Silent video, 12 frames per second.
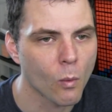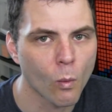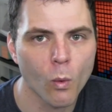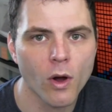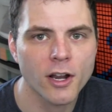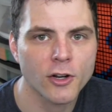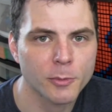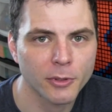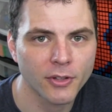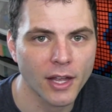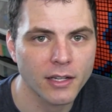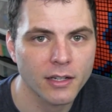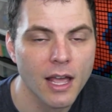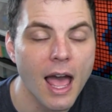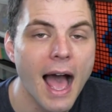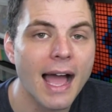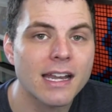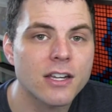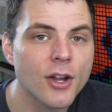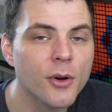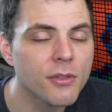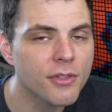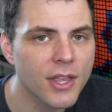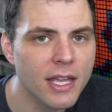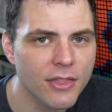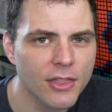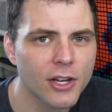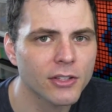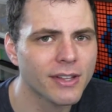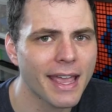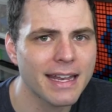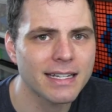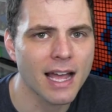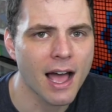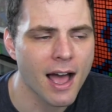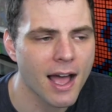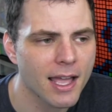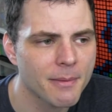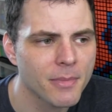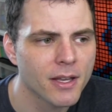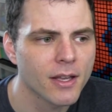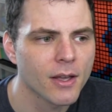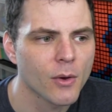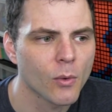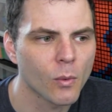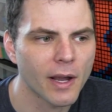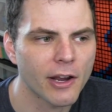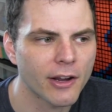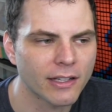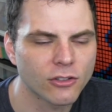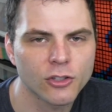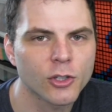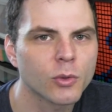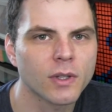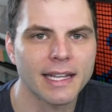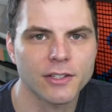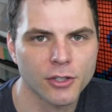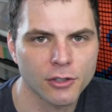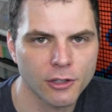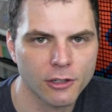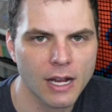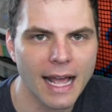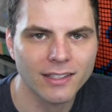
100%. I don't think there's a time where it's too late to learn.